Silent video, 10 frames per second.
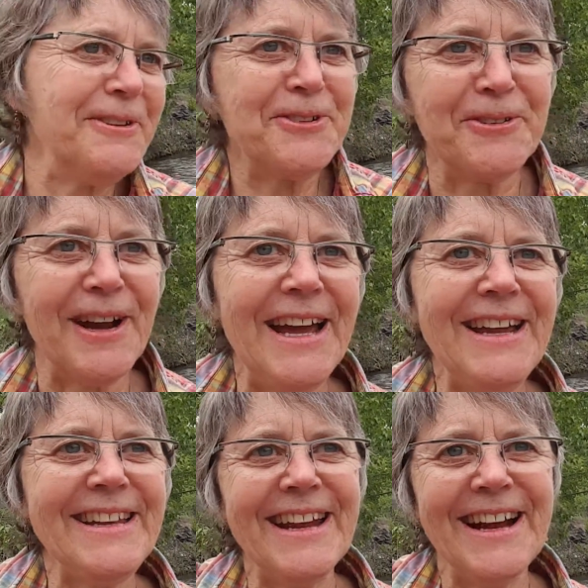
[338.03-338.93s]
It was
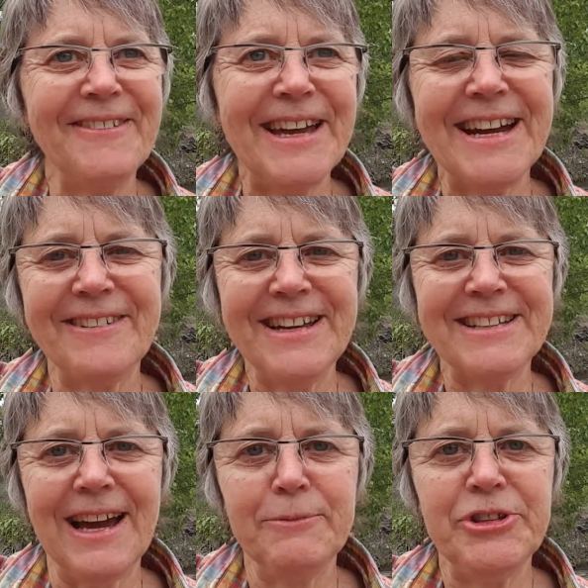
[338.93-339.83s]
great. We had a great
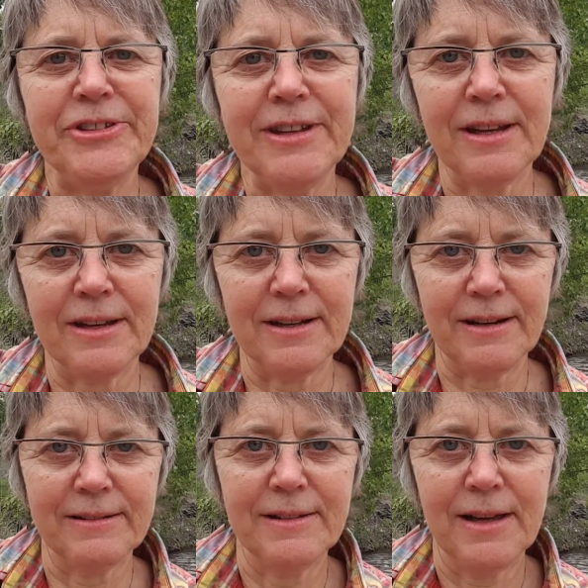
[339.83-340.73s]
time." She said, No.